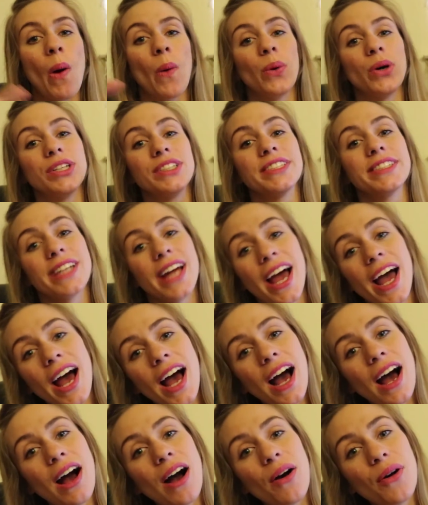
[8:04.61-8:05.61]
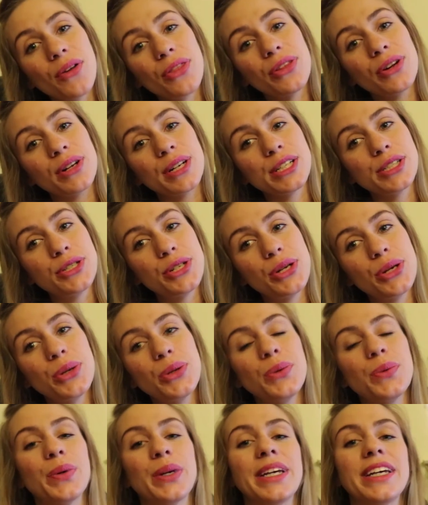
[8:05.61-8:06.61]
Well, now
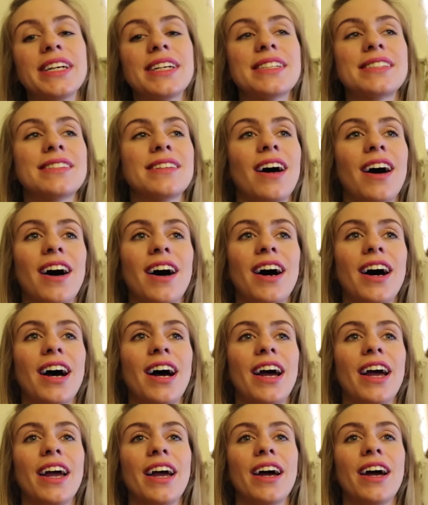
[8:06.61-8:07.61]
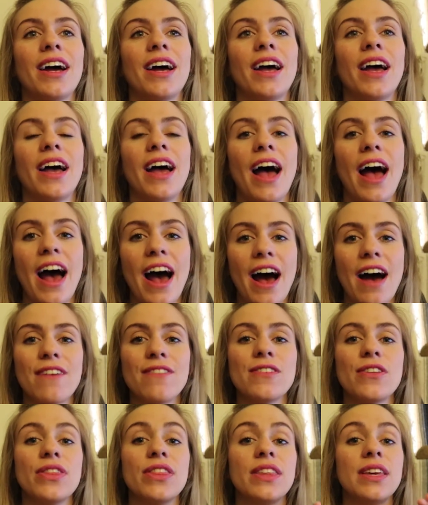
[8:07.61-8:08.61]
32 weeks, I
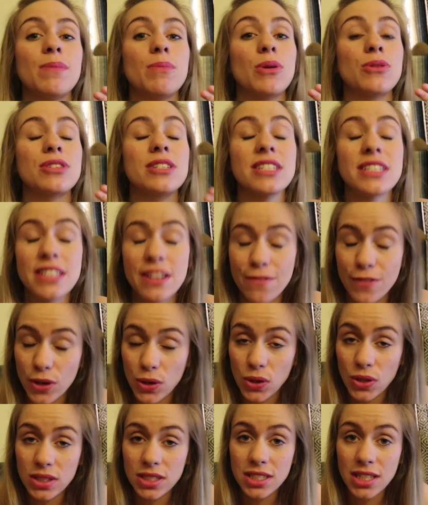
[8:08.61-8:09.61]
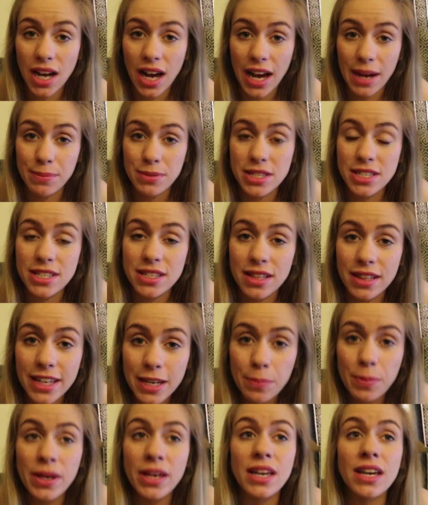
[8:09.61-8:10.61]
have the most difficult time
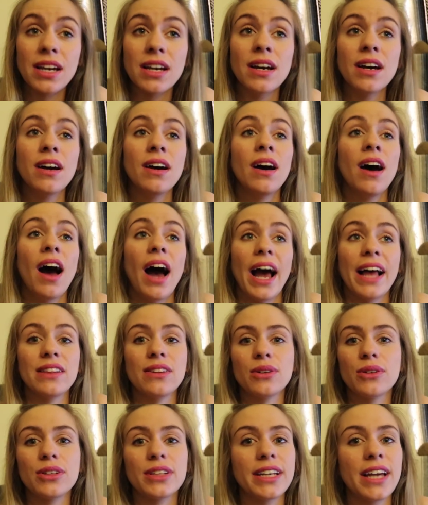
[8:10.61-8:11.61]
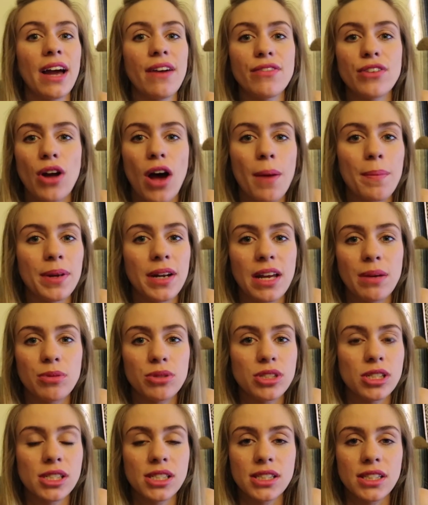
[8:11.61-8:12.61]
sleeping. I literally have not been
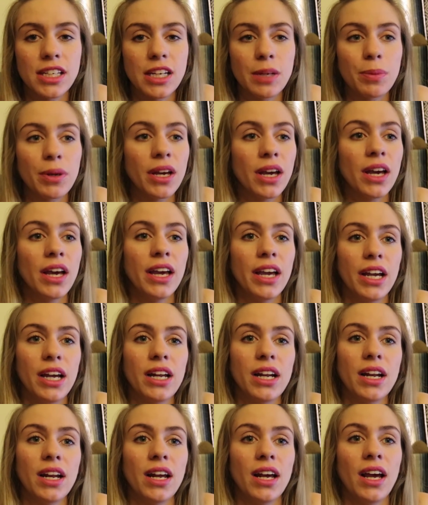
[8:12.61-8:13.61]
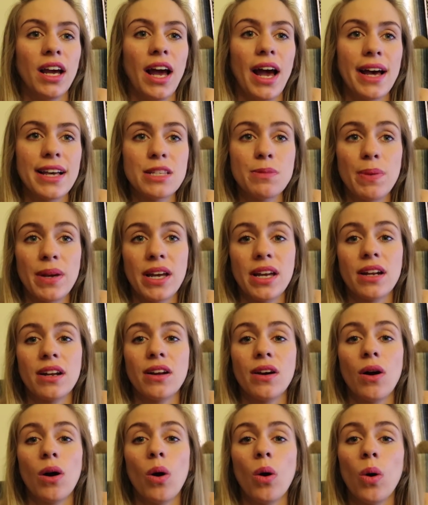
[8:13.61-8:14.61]
able to sleep. It has
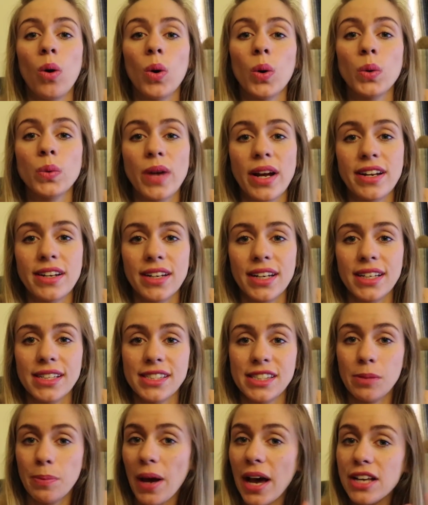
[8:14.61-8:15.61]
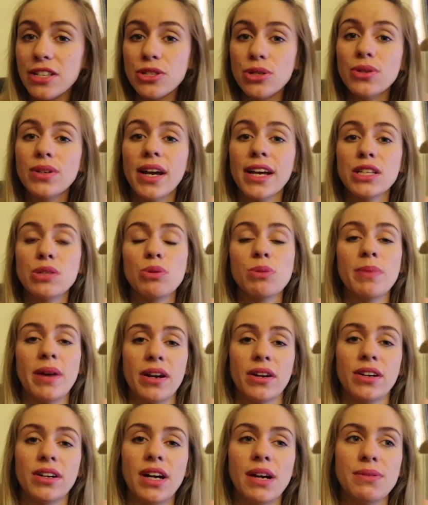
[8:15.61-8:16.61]
been horrendous. The past 2 nights were
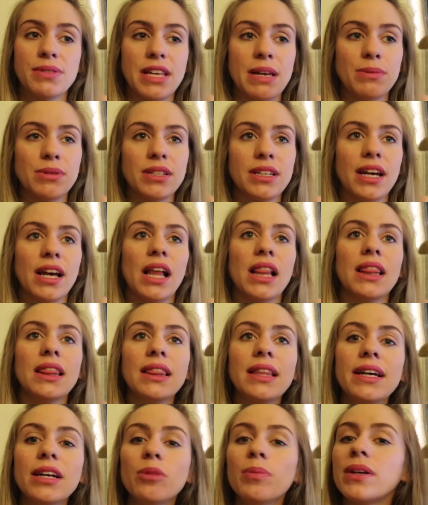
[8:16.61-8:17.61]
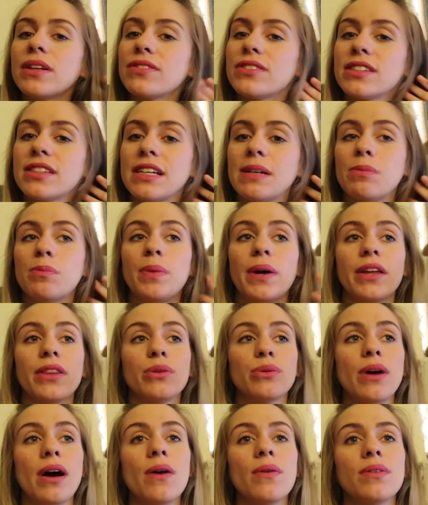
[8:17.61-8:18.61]
better. I was able to get a little bit of sleep, but
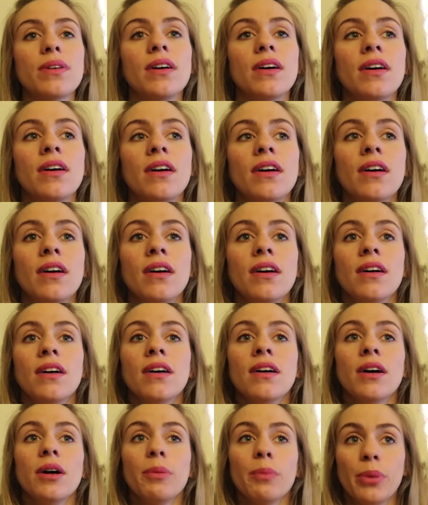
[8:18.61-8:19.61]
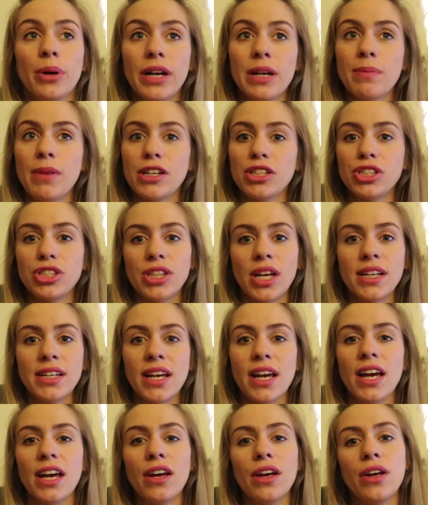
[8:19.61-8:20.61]
throughout pretty much
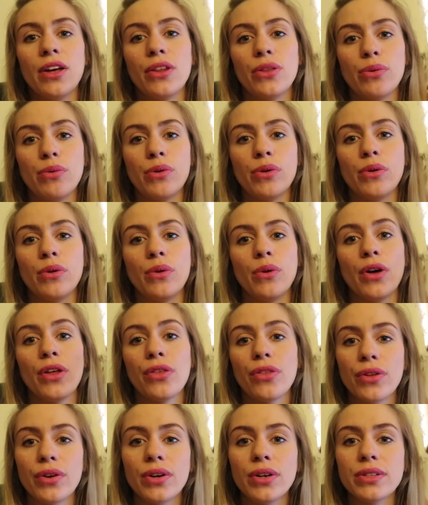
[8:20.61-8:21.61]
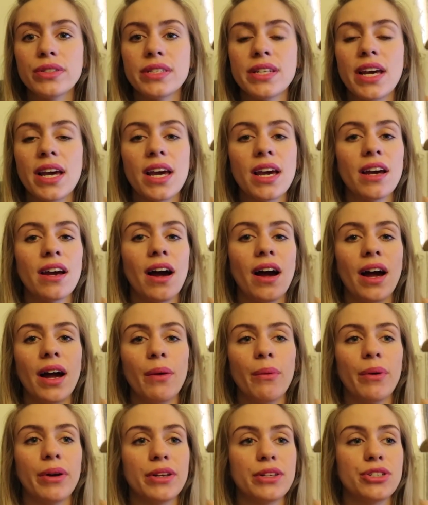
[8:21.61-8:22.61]
Sunday through Thursday,
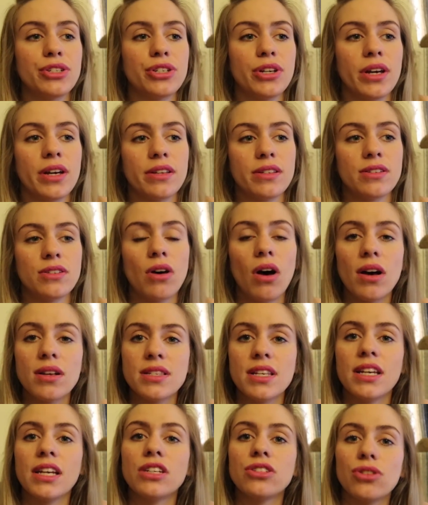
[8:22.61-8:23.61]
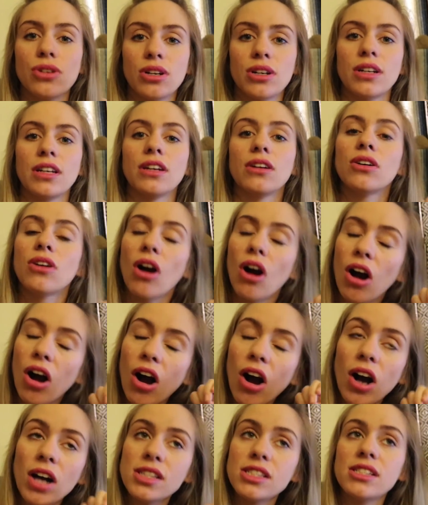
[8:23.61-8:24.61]
I was just tossing and turning
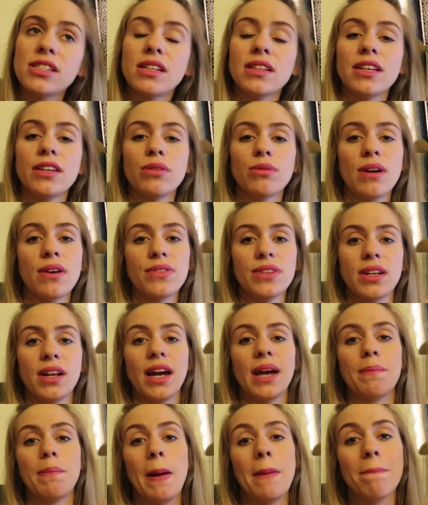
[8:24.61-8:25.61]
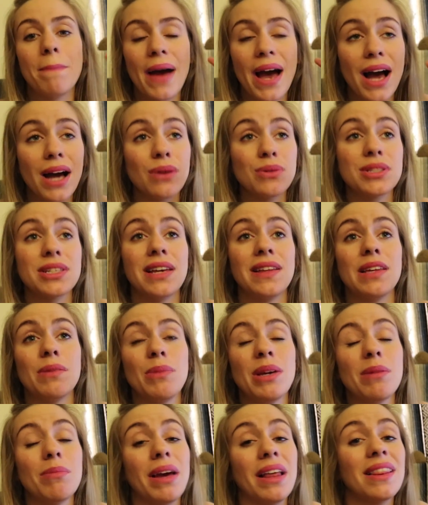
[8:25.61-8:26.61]
constantly throughout the night. My back was killing
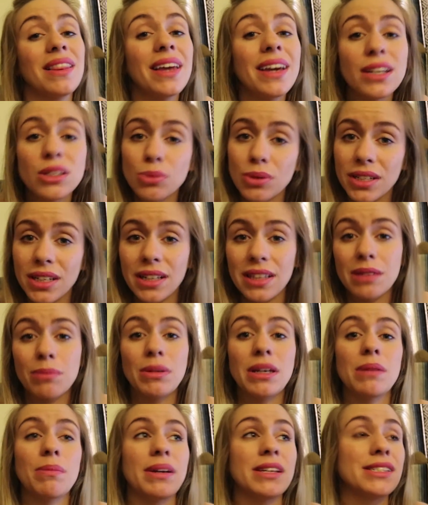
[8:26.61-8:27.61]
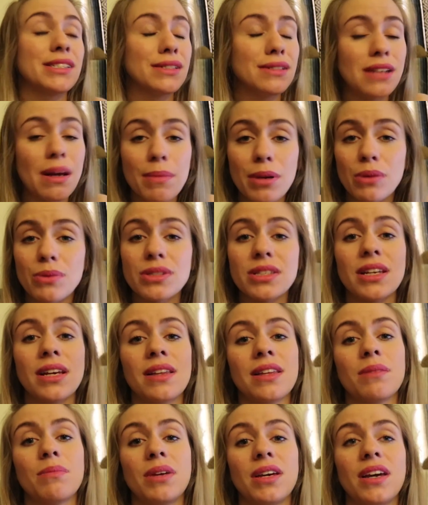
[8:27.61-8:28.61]
me, my legs were killing me, my stomach was
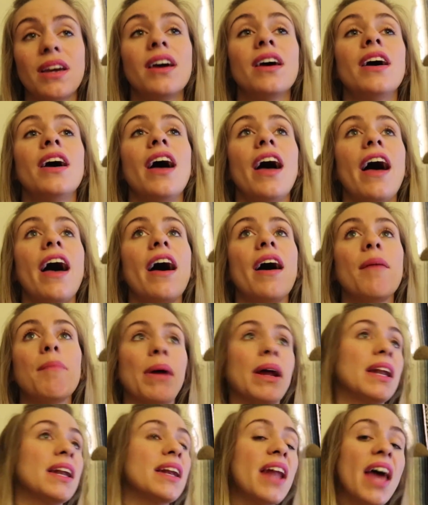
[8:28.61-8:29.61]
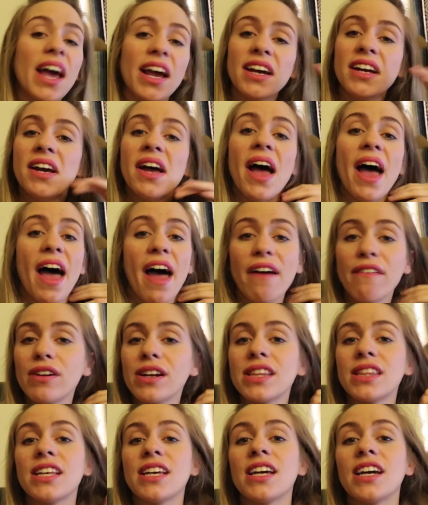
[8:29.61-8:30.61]
killing me, my neck,
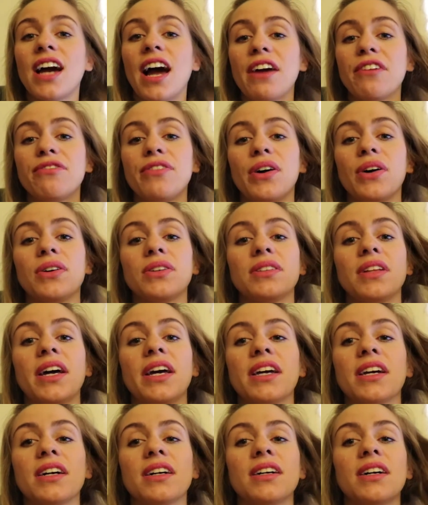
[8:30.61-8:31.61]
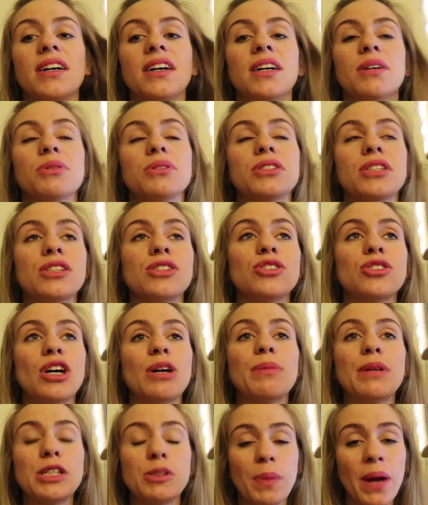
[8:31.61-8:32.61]
everything. I felt like I was in
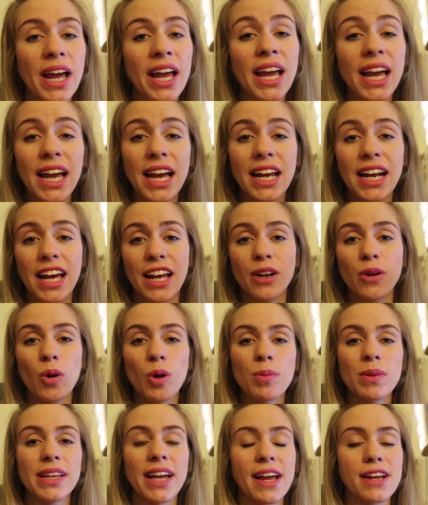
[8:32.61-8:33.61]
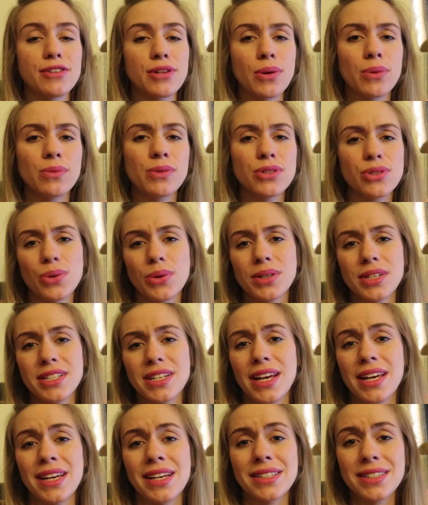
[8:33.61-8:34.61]
so much pain, and normally I don't resort to
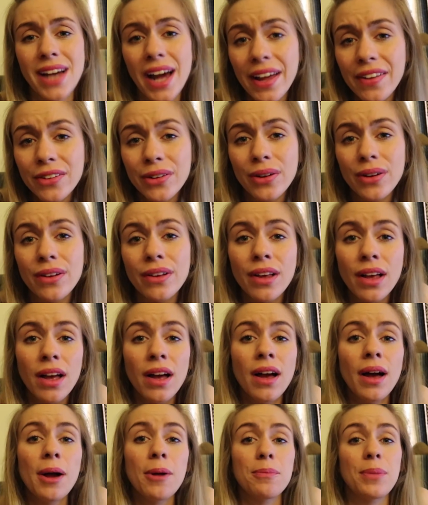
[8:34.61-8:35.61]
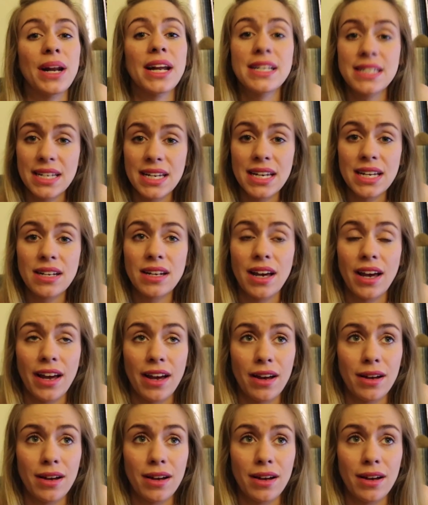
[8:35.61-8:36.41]
taking Tylenol, but I did.